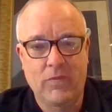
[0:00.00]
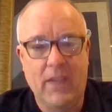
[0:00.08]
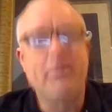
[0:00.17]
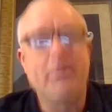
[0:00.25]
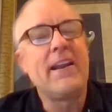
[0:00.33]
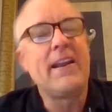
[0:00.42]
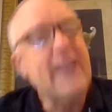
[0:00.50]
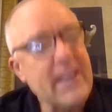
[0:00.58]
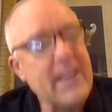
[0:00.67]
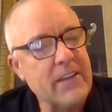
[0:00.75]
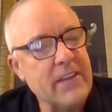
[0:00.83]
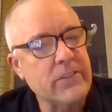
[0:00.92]
I mean, it
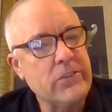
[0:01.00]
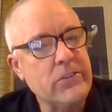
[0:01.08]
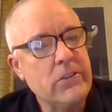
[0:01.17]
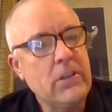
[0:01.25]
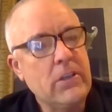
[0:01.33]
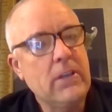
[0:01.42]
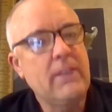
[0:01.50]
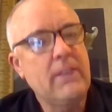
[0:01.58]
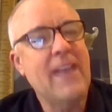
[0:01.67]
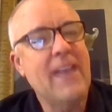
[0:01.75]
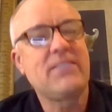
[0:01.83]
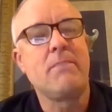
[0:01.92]
is.
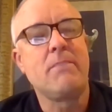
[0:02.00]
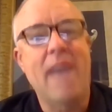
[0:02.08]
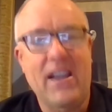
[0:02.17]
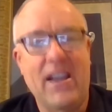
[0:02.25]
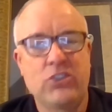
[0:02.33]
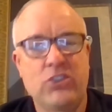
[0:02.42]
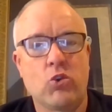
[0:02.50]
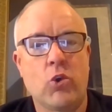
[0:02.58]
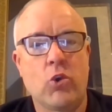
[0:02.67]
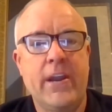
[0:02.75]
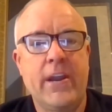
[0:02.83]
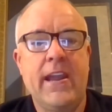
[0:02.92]
That's the
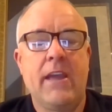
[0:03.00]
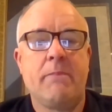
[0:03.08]
backstory, mm-hmm.